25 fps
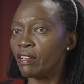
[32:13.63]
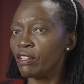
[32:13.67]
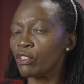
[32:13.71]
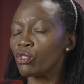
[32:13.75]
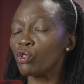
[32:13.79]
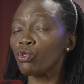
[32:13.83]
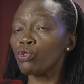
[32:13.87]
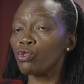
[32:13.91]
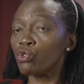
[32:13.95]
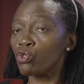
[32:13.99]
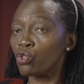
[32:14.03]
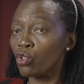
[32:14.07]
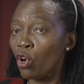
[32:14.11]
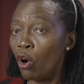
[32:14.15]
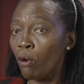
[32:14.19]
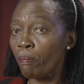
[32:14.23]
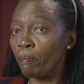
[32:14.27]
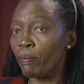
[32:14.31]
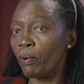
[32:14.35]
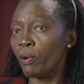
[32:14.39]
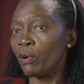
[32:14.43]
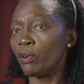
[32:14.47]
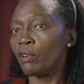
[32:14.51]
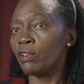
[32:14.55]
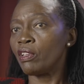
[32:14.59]
So stop
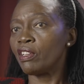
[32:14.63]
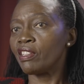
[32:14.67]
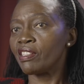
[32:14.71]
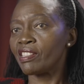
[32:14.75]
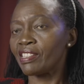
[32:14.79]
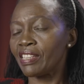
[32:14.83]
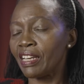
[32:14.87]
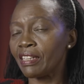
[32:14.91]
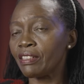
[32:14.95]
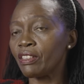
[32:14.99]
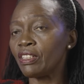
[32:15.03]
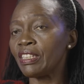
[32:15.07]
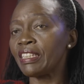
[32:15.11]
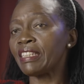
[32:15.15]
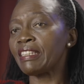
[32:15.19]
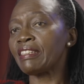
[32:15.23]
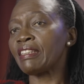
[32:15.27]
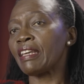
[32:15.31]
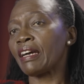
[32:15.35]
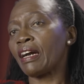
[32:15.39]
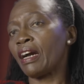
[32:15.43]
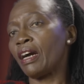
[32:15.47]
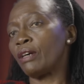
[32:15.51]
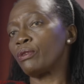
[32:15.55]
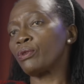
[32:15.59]
saddling
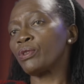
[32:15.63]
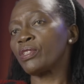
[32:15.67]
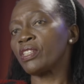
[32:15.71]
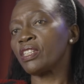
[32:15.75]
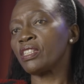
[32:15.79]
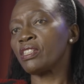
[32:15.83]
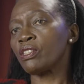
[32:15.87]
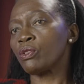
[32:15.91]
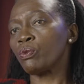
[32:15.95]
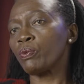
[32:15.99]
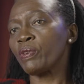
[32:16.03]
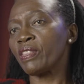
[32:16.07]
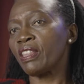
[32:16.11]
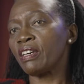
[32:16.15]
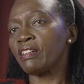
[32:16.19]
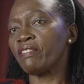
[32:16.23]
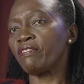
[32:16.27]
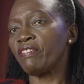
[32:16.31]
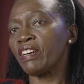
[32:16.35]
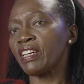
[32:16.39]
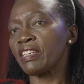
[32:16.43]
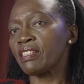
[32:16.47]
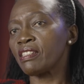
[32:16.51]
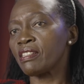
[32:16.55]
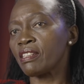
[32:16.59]
the counties with
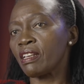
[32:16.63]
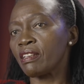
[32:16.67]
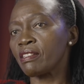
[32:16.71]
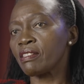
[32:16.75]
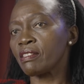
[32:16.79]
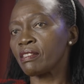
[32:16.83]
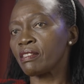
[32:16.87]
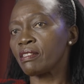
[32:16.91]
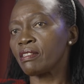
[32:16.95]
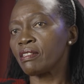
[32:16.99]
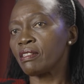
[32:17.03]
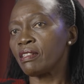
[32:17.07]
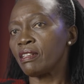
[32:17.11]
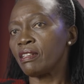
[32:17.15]
advisors.